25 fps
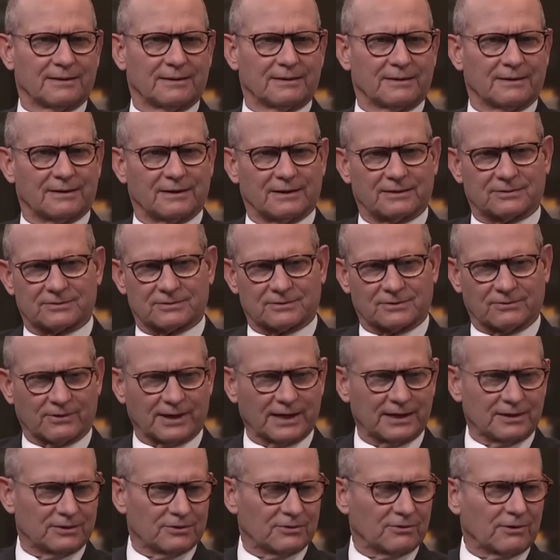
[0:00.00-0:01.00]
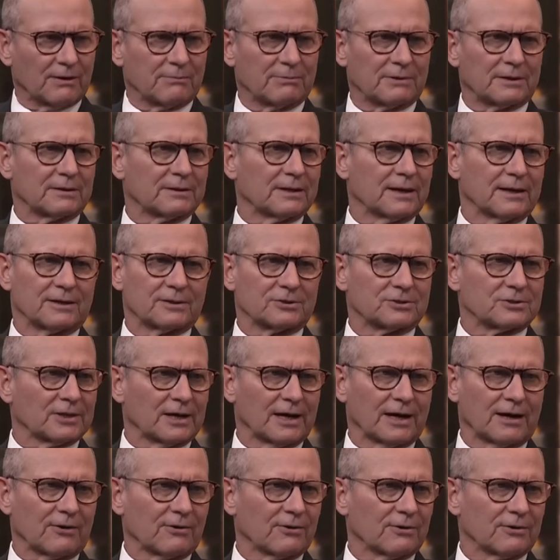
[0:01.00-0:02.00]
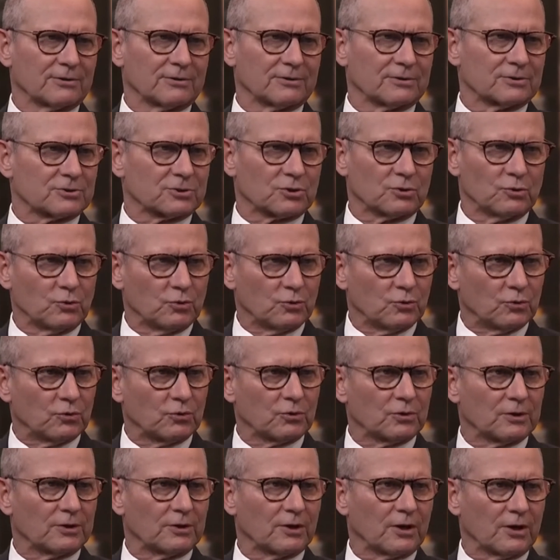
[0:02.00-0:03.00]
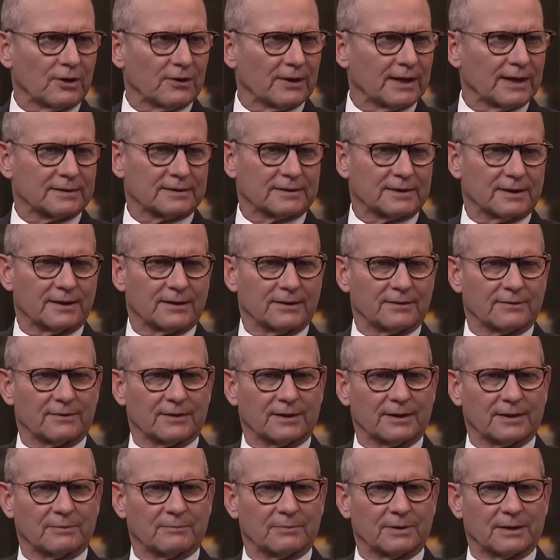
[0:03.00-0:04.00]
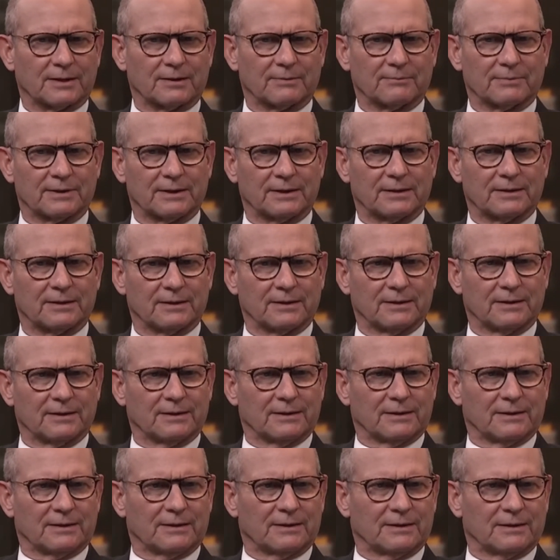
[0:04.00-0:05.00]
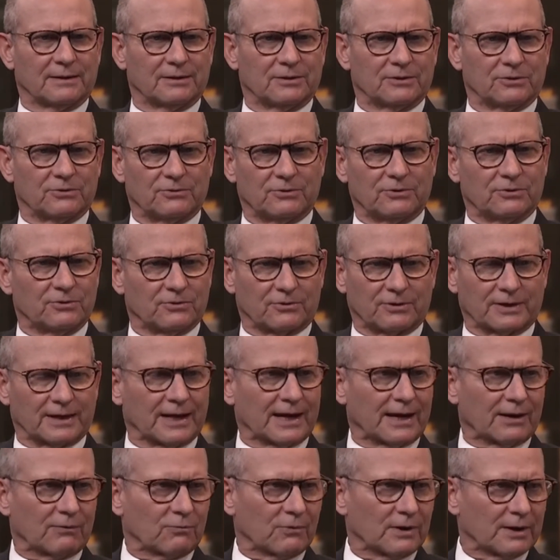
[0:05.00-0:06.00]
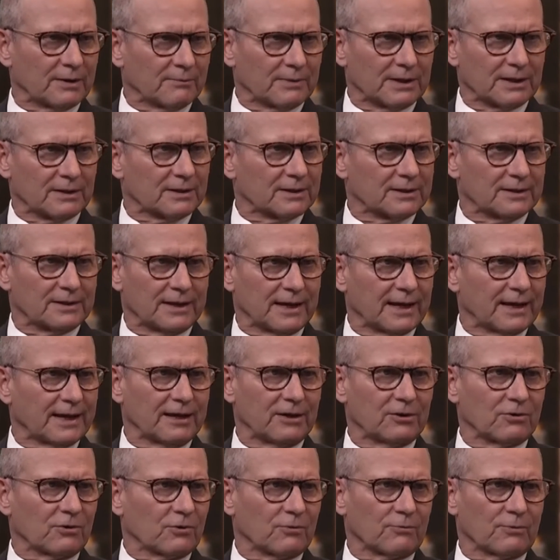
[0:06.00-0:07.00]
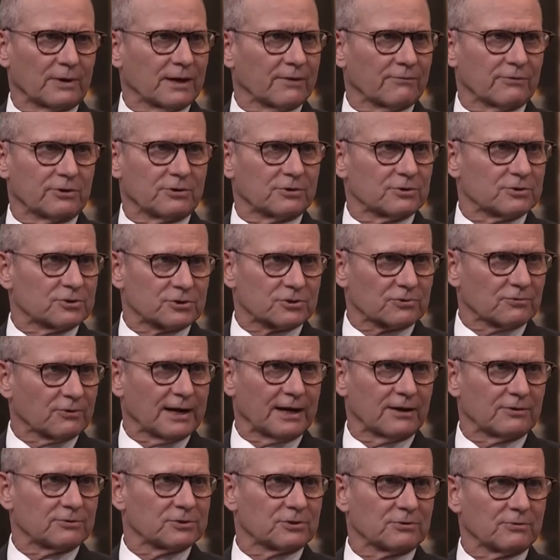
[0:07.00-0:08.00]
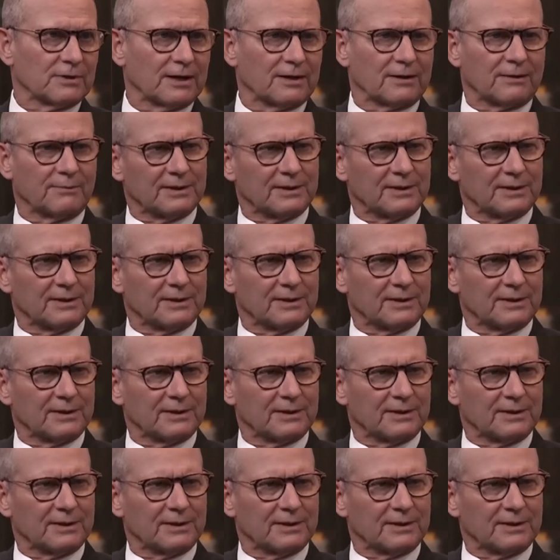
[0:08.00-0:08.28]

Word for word: it's great you were able to take a shower at the school and all that kind of thing, but I mean, you, you only had one meal a day or whatever you could scrounge around. I